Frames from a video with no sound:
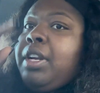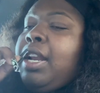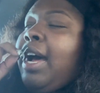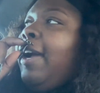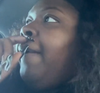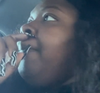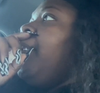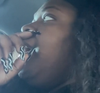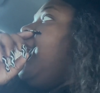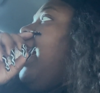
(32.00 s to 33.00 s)
the dot.
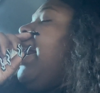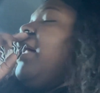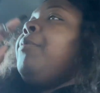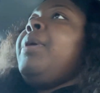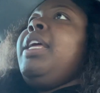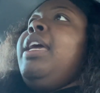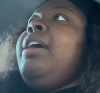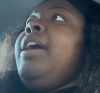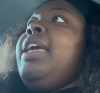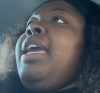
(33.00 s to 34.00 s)
I gotta run in
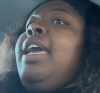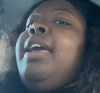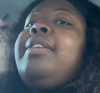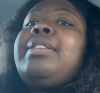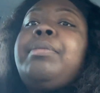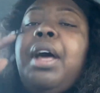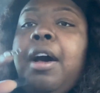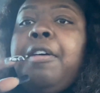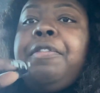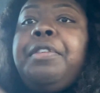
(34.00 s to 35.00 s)
here and get some
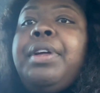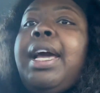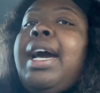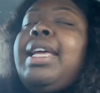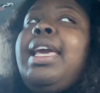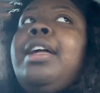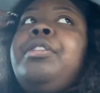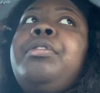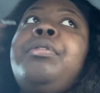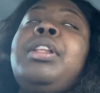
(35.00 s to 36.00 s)
dog food, and I gotta get a
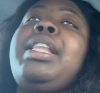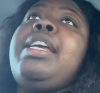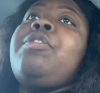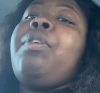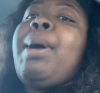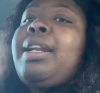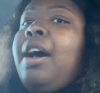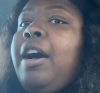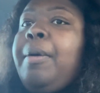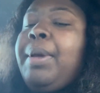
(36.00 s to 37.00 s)
new leash for my
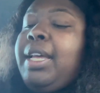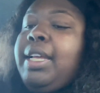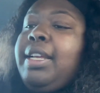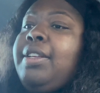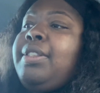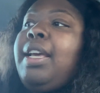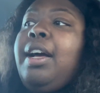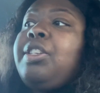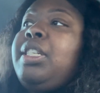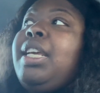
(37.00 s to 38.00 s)
dog because
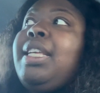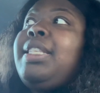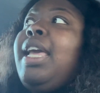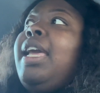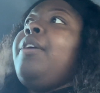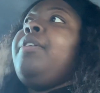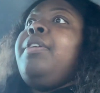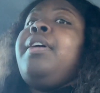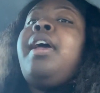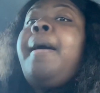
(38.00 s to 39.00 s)
y'all, she is getting
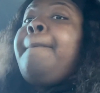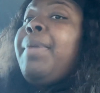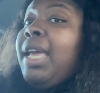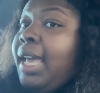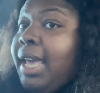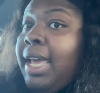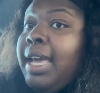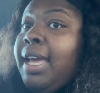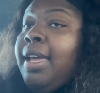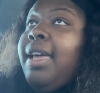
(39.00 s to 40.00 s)

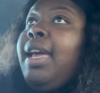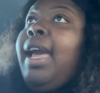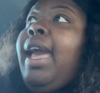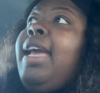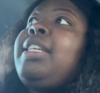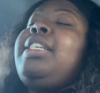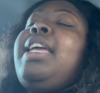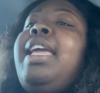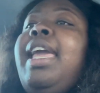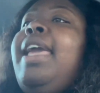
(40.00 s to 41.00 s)
big, and
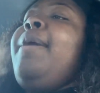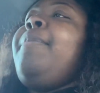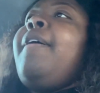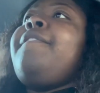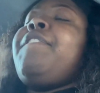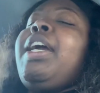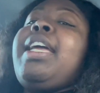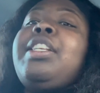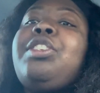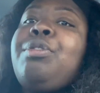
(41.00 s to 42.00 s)
she keep
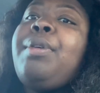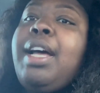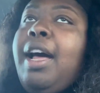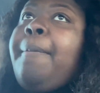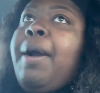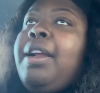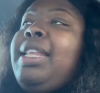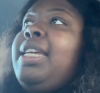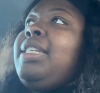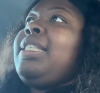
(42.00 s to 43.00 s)
freaking chewing up her
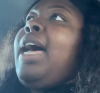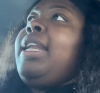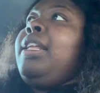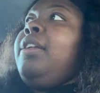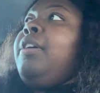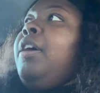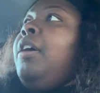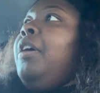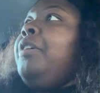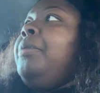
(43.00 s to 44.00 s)
leashes like the
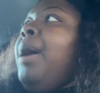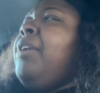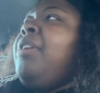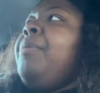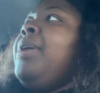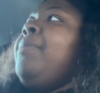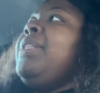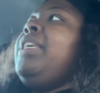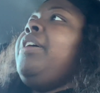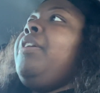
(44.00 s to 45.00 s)
I don't know what the
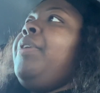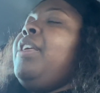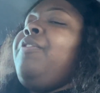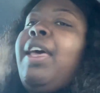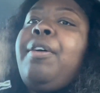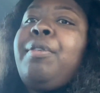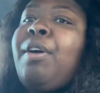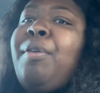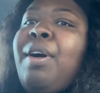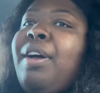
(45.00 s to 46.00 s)
material is,
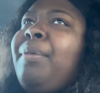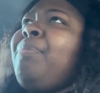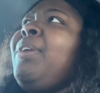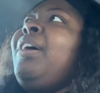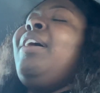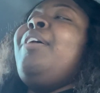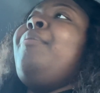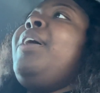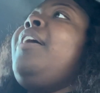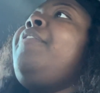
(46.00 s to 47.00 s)
Velcro or
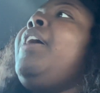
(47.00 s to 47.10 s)
whatever.